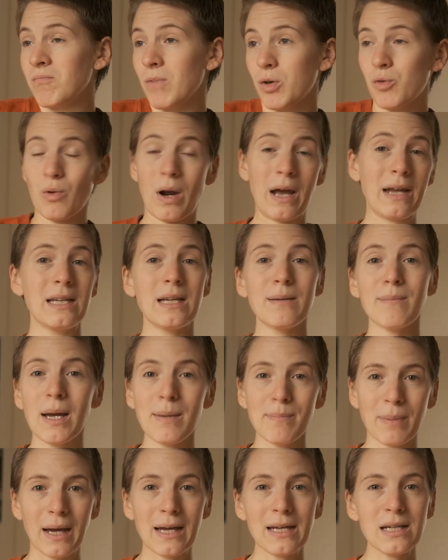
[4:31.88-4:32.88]
riding
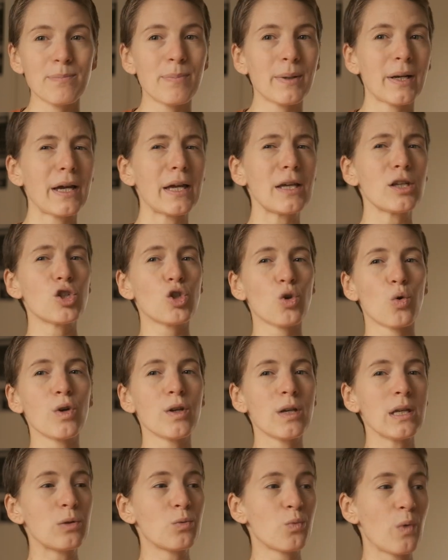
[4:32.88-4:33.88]
my bike, but I enjoy
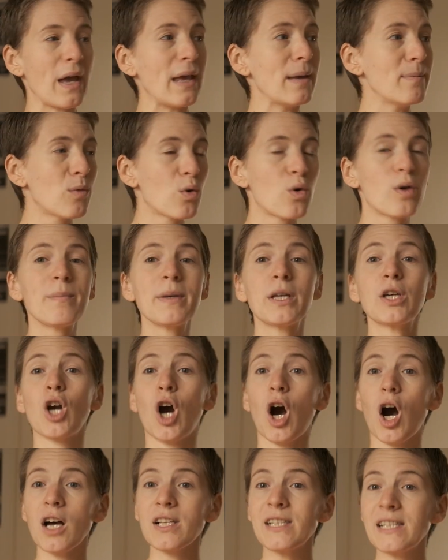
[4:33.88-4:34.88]
it way more
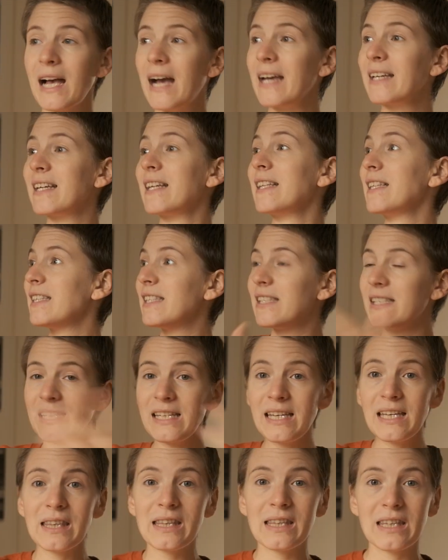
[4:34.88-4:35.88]
because I can
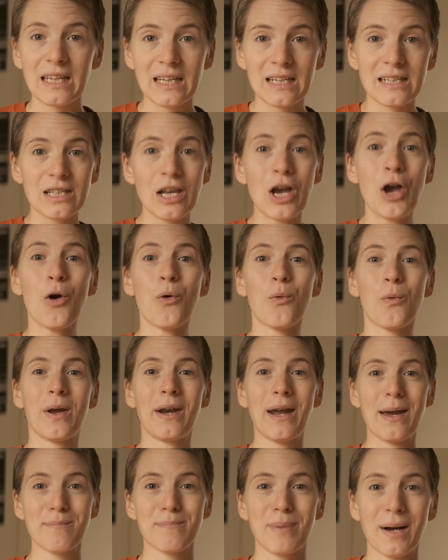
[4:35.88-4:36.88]
see things
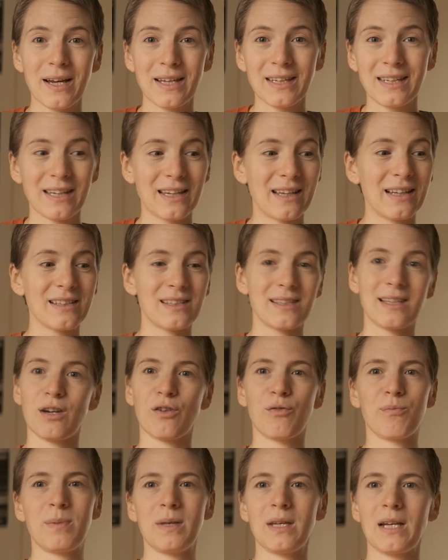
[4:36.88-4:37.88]
when I'm biking instead
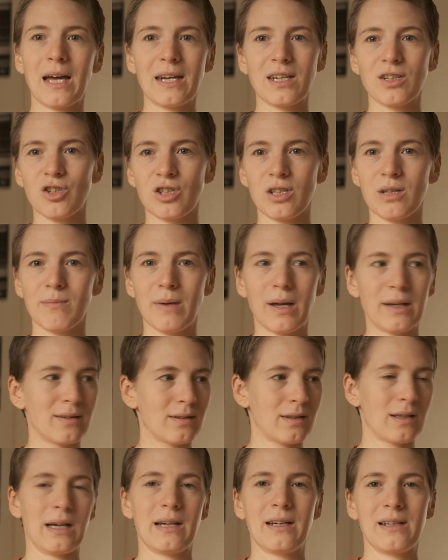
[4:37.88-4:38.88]
of being at a gym
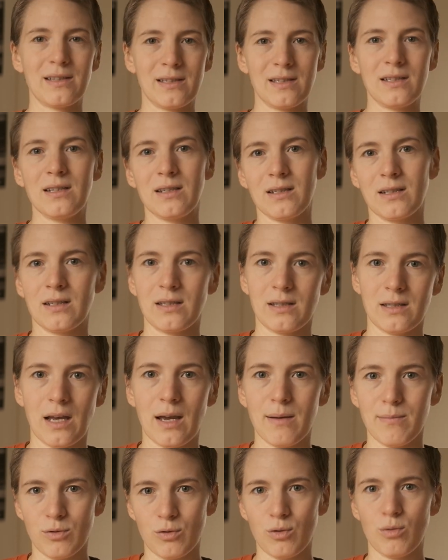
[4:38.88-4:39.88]
and kind of seeing the
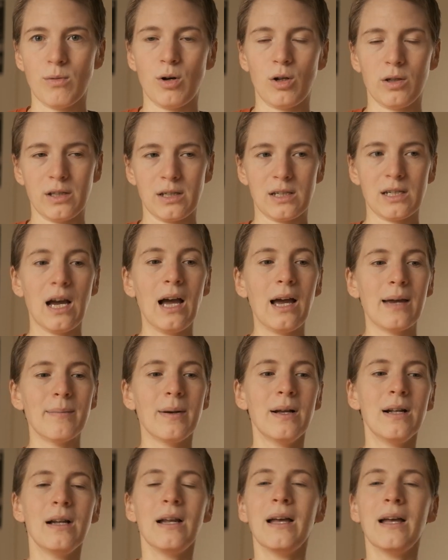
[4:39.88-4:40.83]
same room all the time.